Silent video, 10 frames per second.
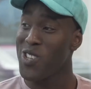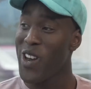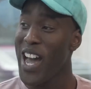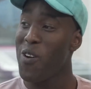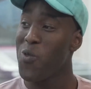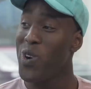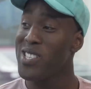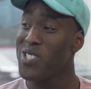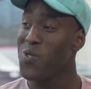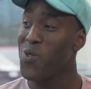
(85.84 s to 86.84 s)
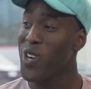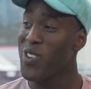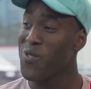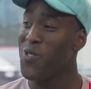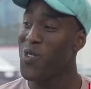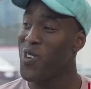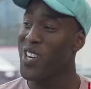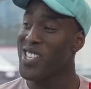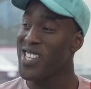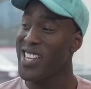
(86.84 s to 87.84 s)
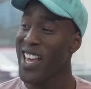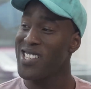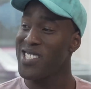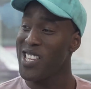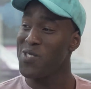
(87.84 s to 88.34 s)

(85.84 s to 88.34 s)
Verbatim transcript: how was it working for today's Steve